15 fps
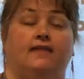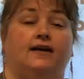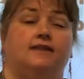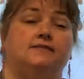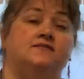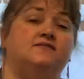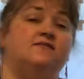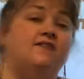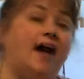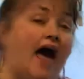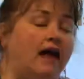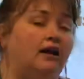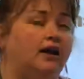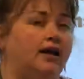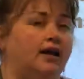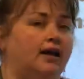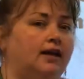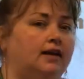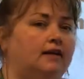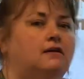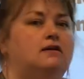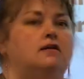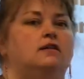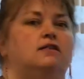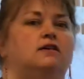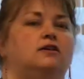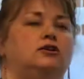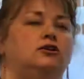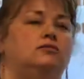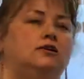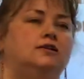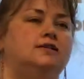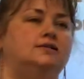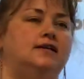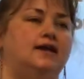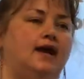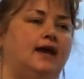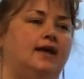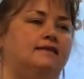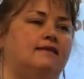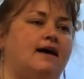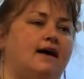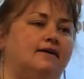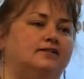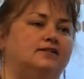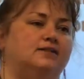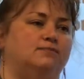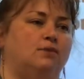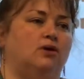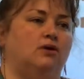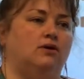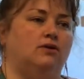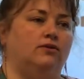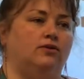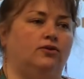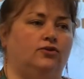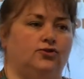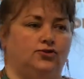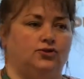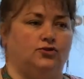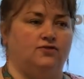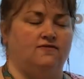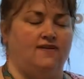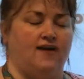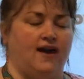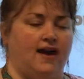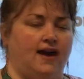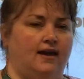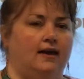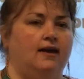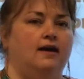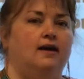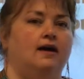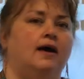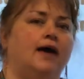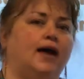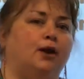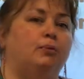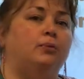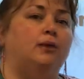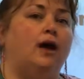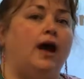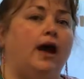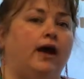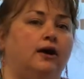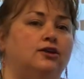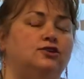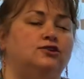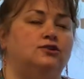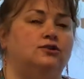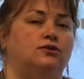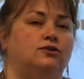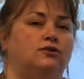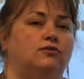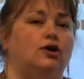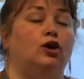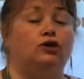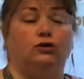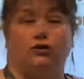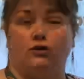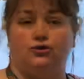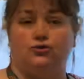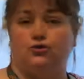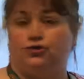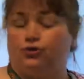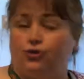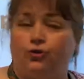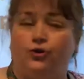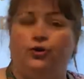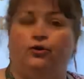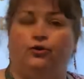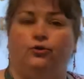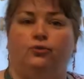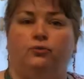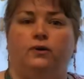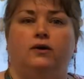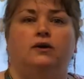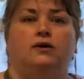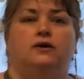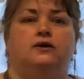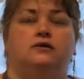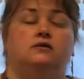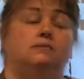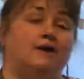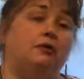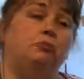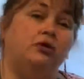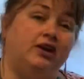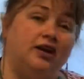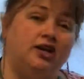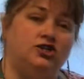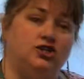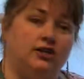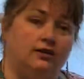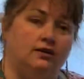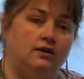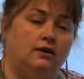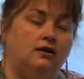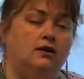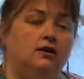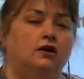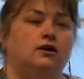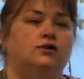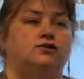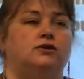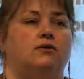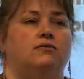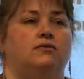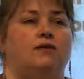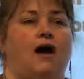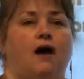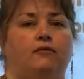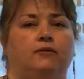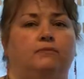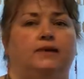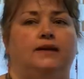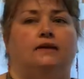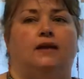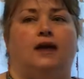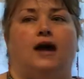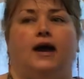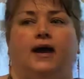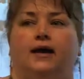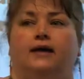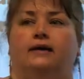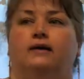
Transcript: that is valid, then you can take that small little survey and apply it to a larger group to make a prediction. So that would be like